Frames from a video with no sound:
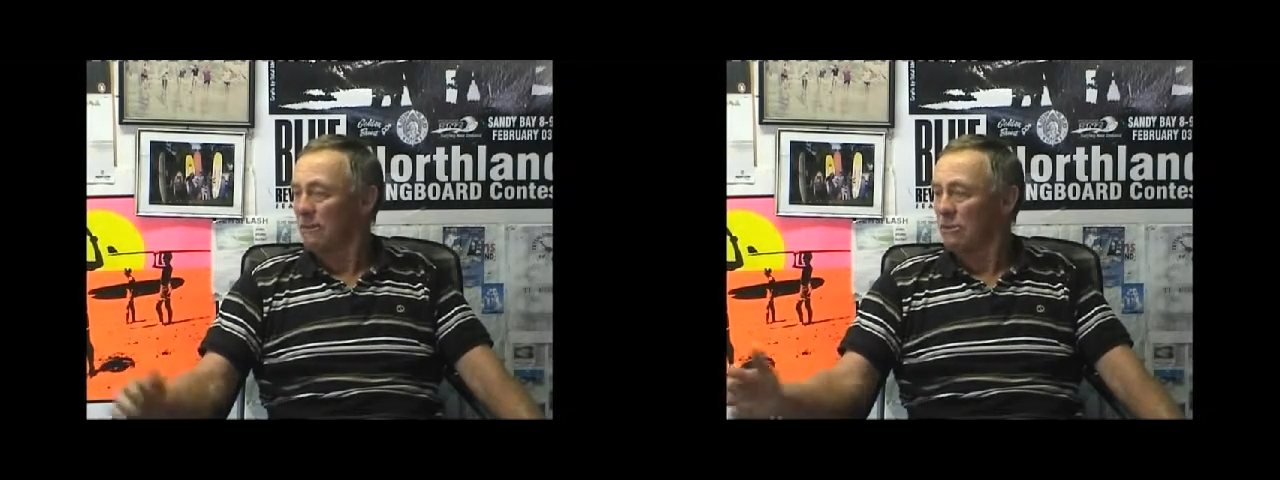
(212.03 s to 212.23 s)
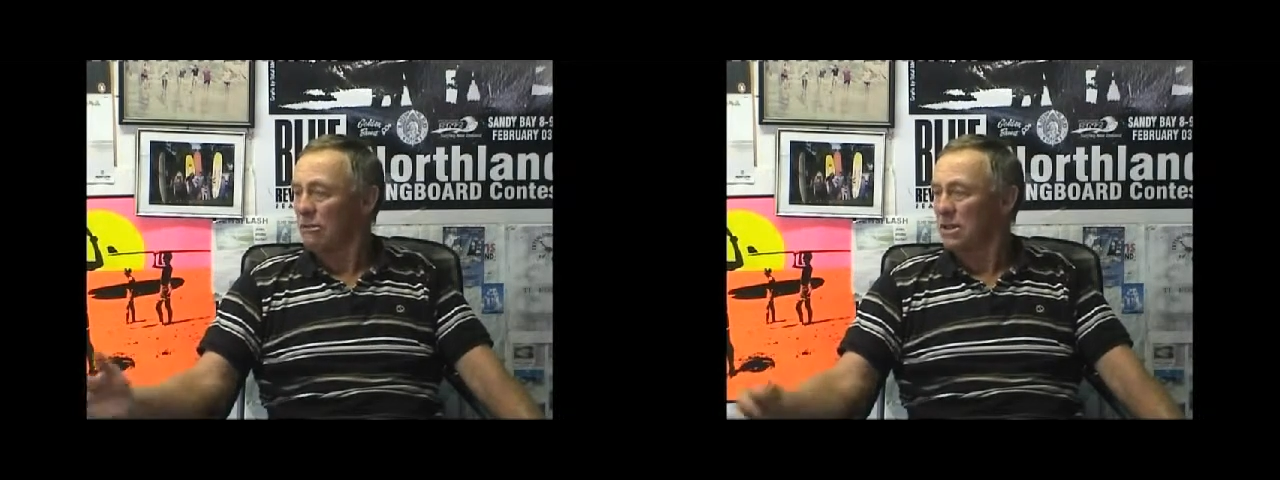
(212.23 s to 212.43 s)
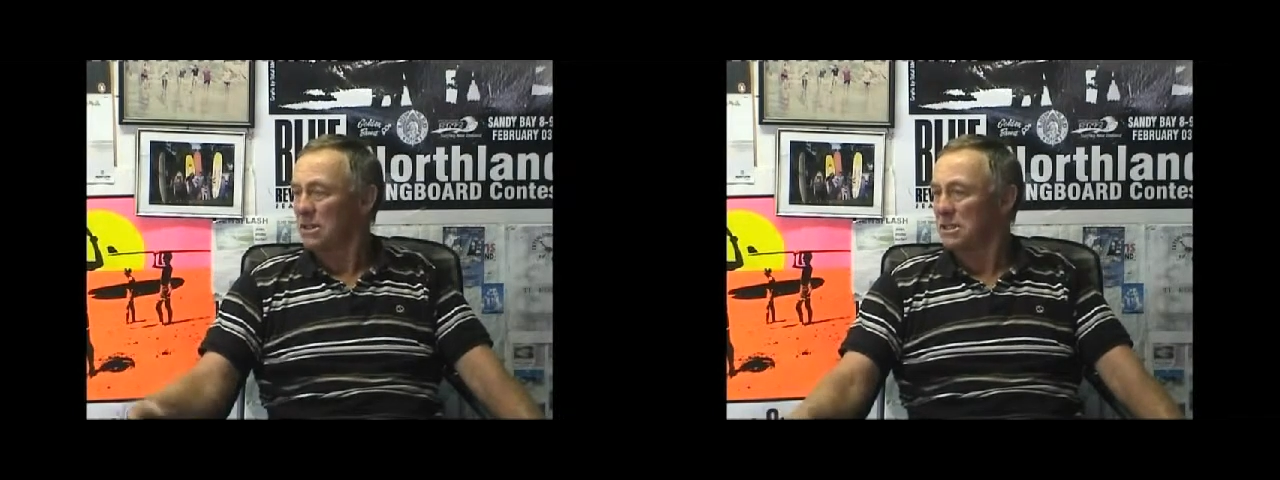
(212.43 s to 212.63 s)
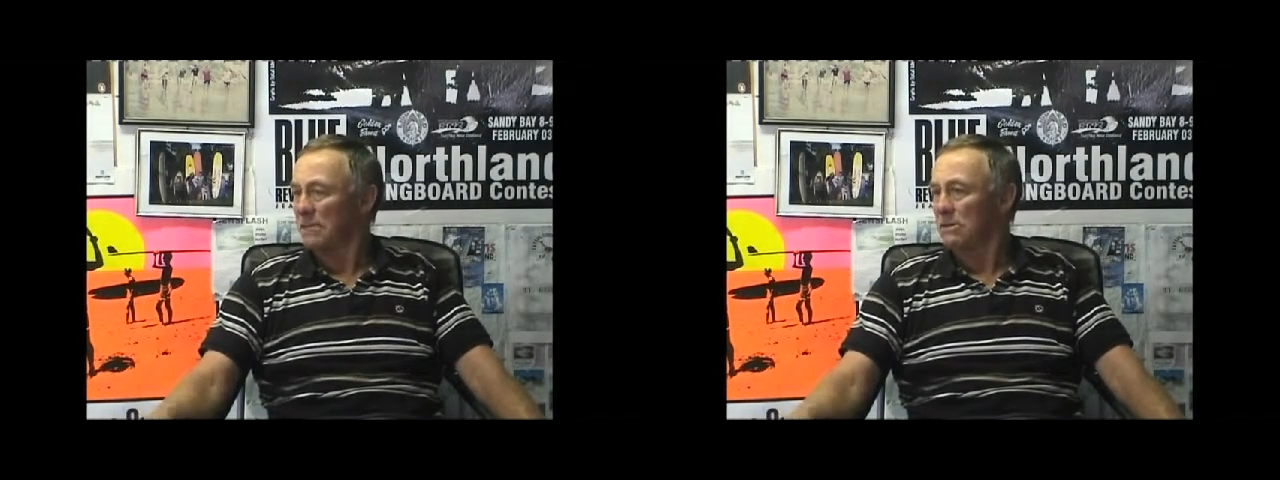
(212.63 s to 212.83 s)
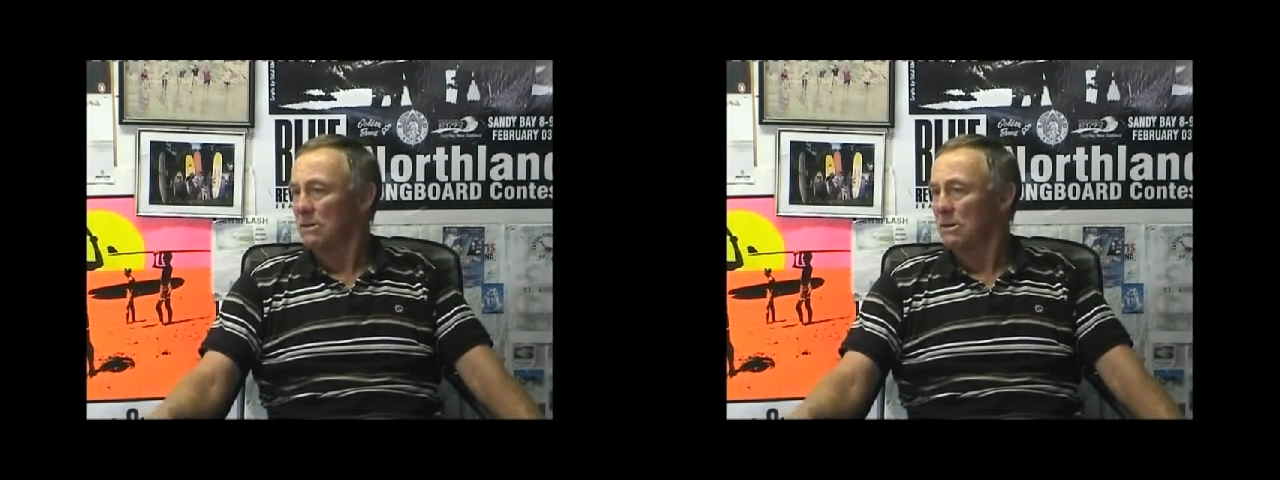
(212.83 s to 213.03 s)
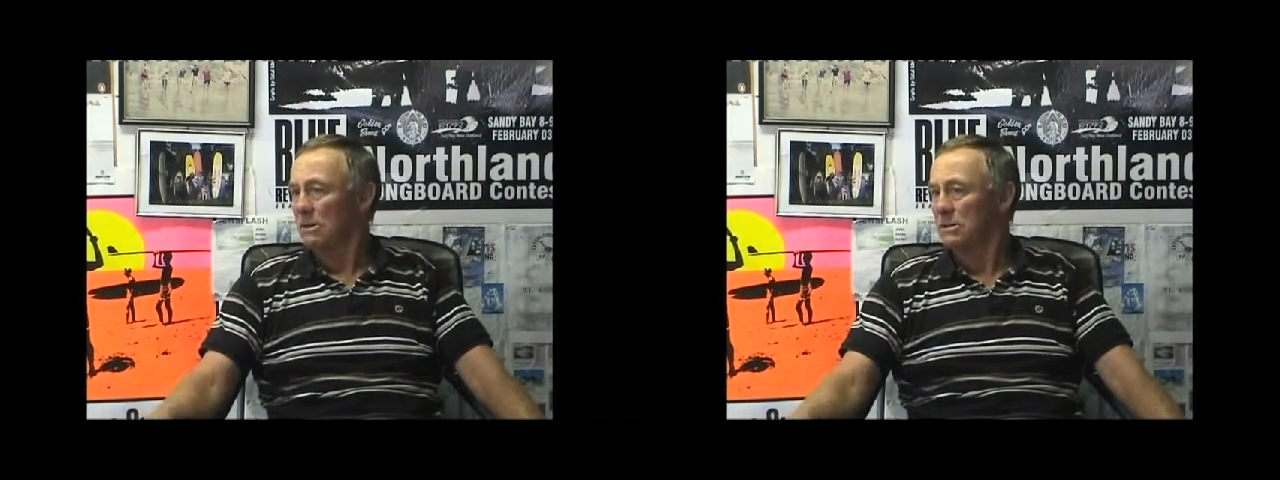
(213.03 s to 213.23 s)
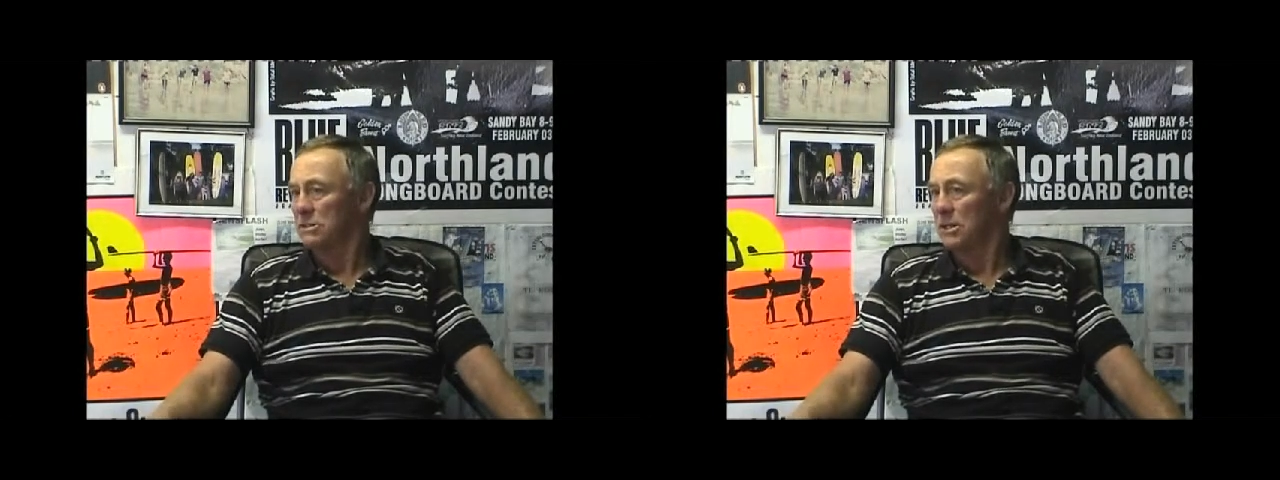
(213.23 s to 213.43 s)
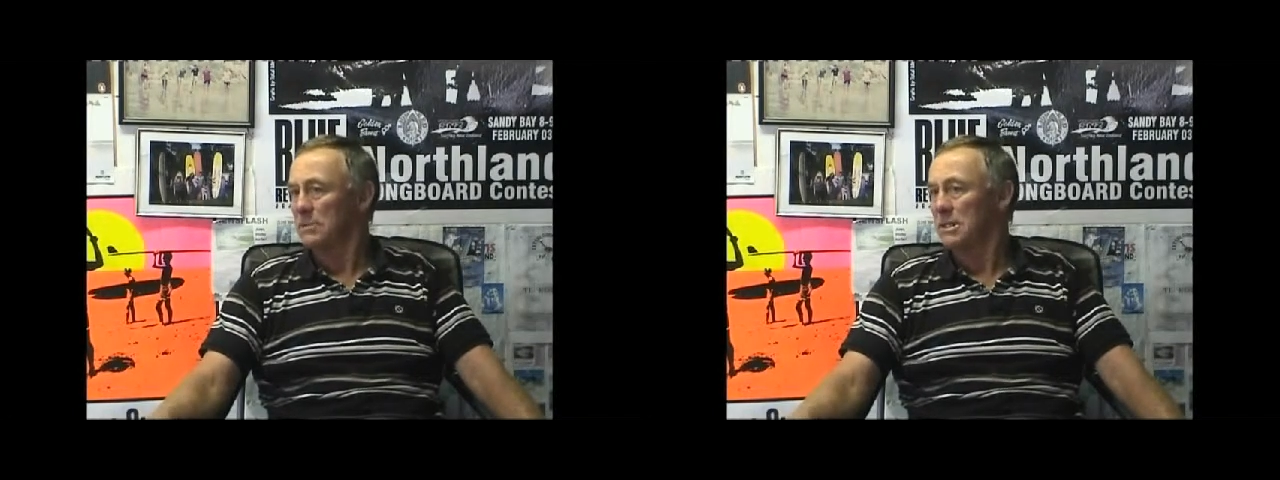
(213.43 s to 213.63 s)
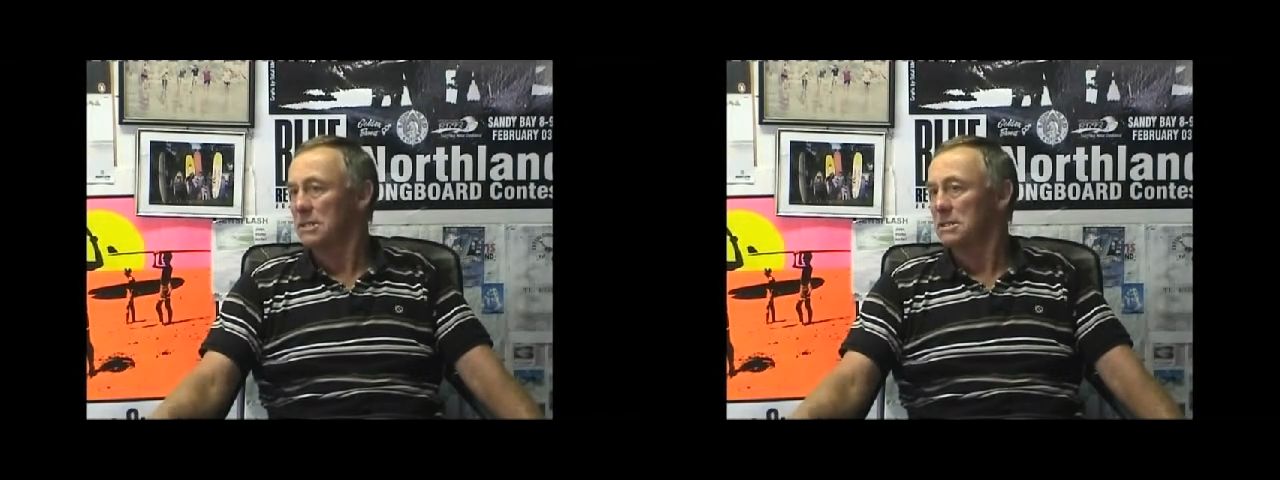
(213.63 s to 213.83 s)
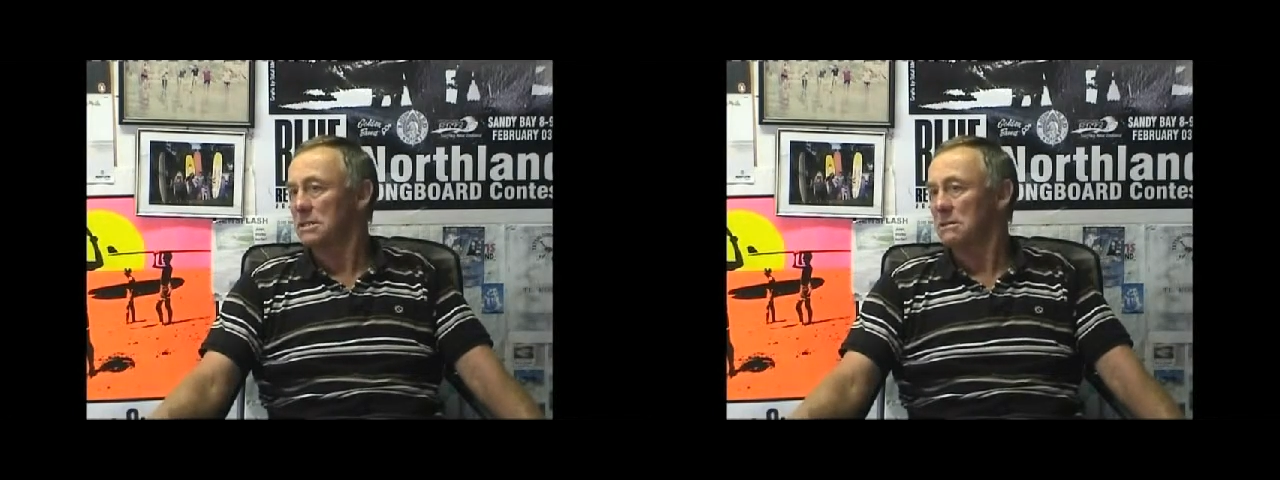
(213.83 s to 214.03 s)
forays up to
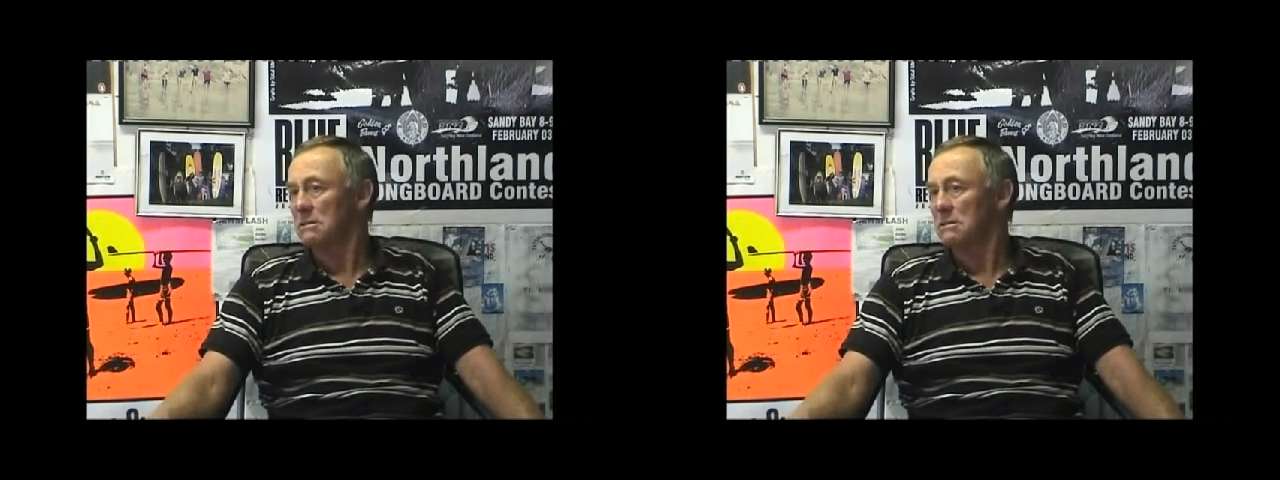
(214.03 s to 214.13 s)
Shippies.